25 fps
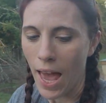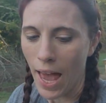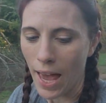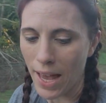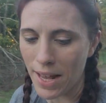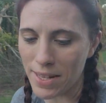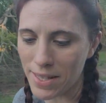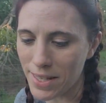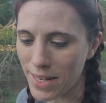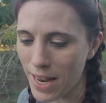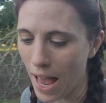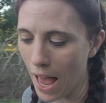
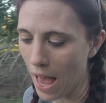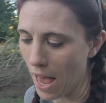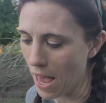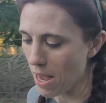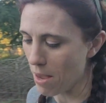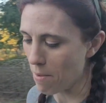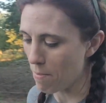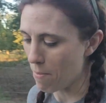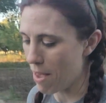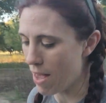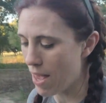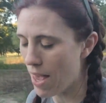and
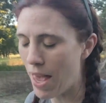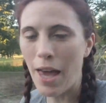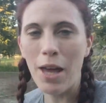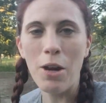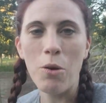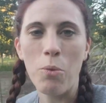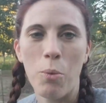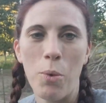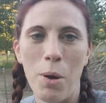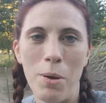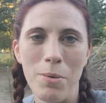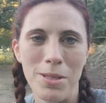thyme
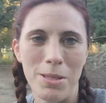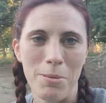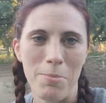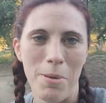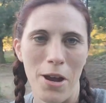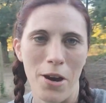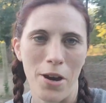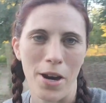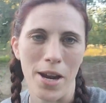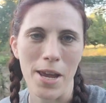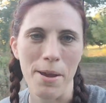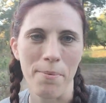and
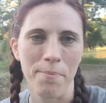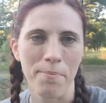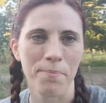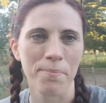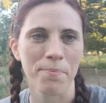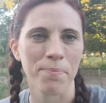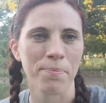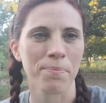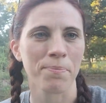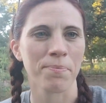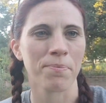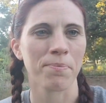rosemary.
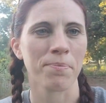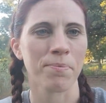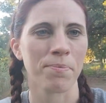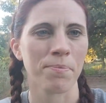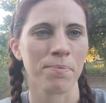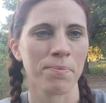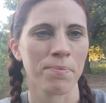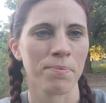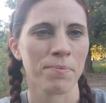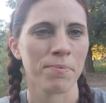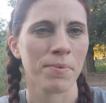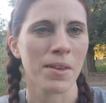
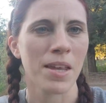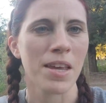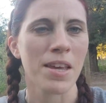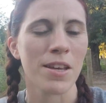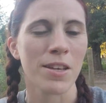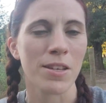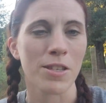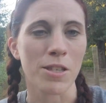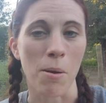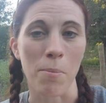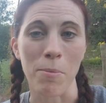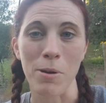
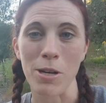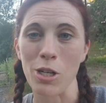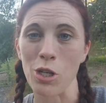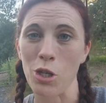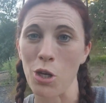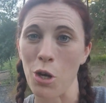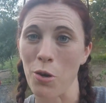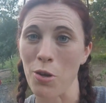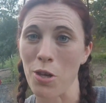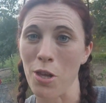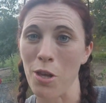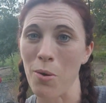So I'm going to
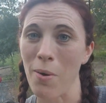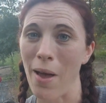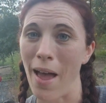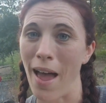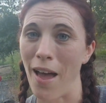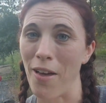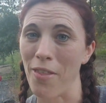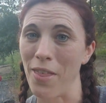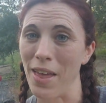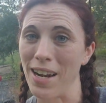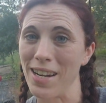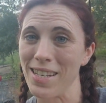show you
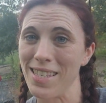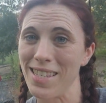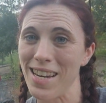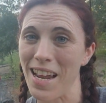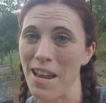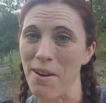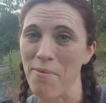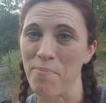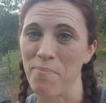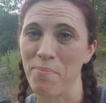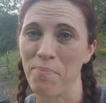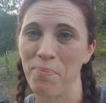how that is
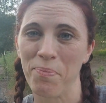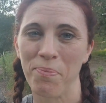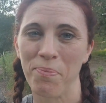done.